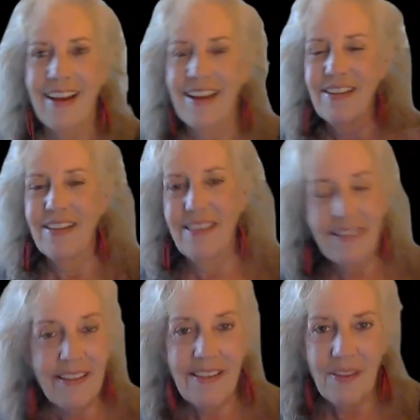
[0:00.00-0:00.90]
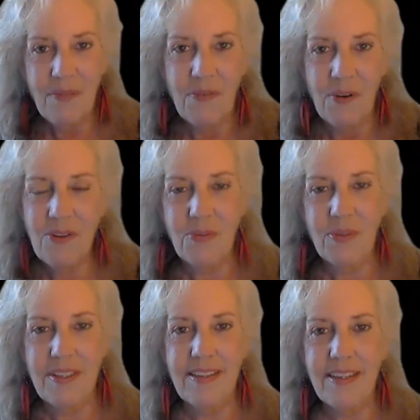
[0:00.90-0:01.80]
and to the first
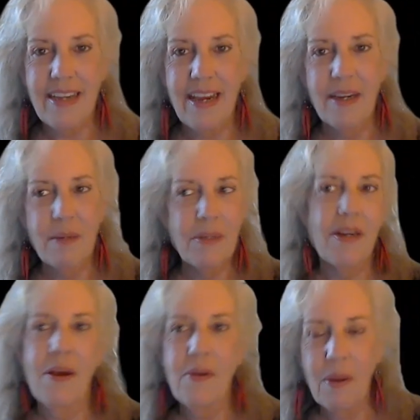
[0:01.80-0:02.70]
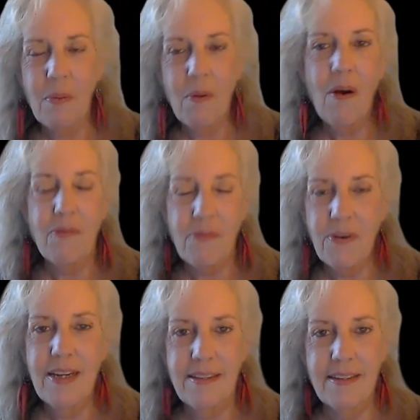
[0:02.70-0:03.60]
ones that came, you know, they were all
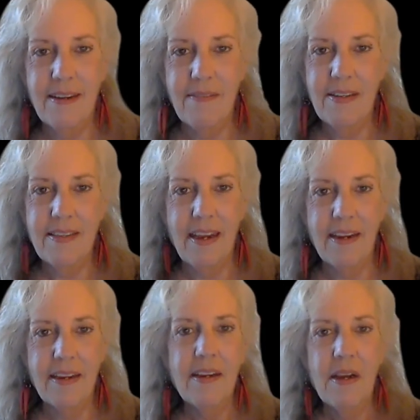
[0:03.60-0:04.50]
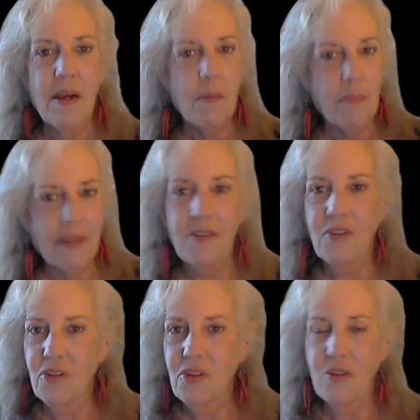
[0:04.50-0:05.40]
friends and everything. But
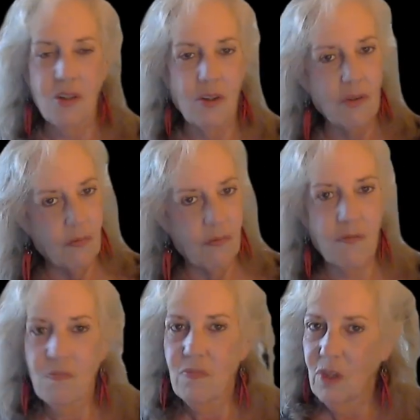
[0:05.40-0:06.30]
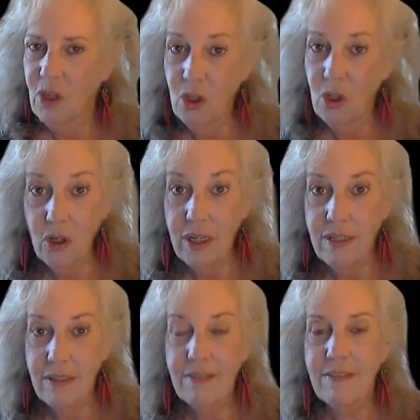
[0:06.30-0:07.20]
this is you, the
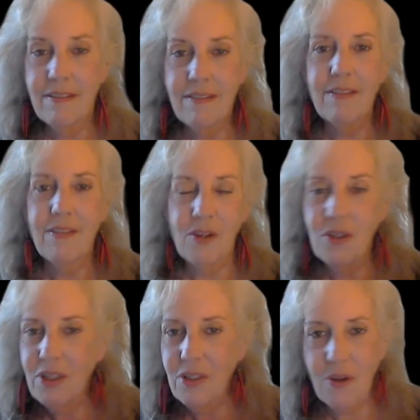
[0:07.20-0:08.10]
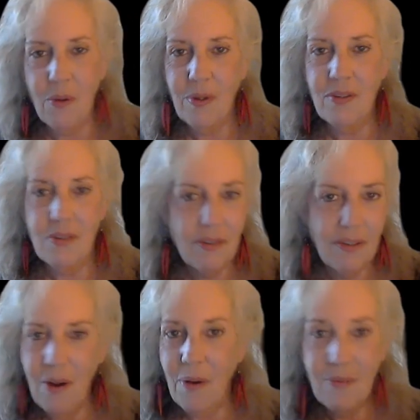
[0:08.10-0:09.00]
good. The good is always,
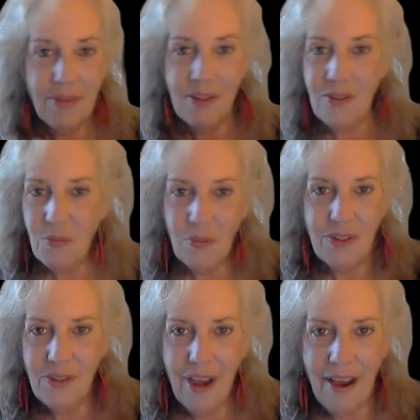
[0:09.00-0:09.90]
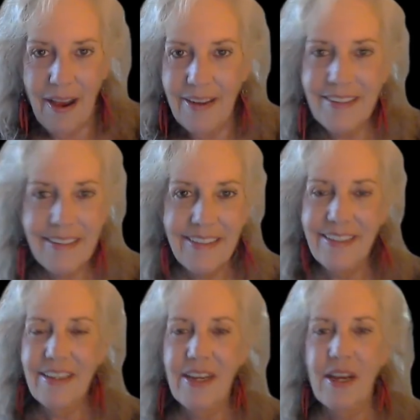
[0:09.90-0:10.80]
you know, this is what you got.
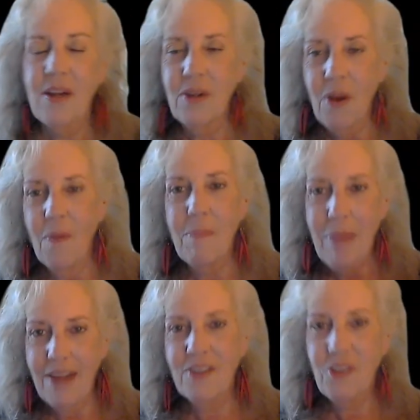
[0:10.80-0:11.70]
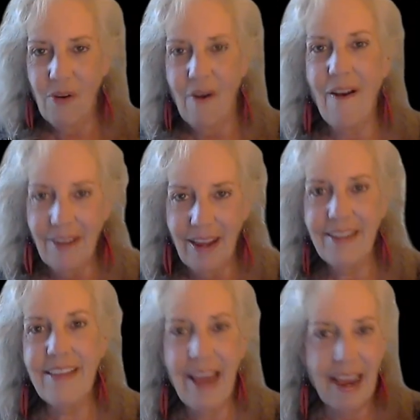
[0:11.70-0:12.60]
No, imagine they're all
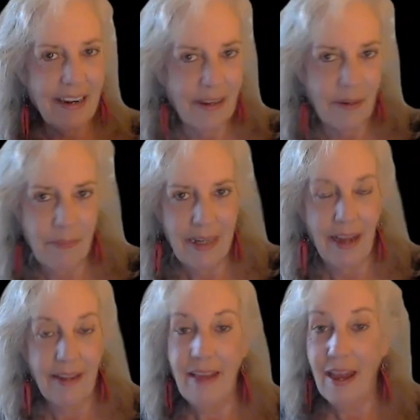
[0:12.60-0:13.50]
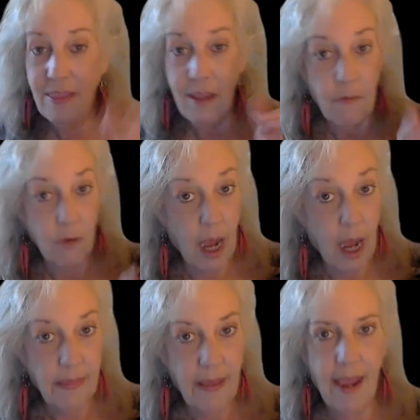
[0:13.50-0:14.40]
like that and it'll be like that. And they
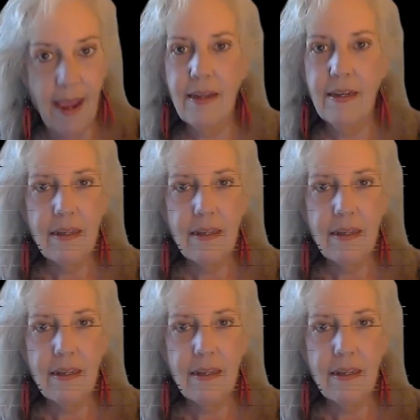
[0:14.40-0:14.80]
forgot that.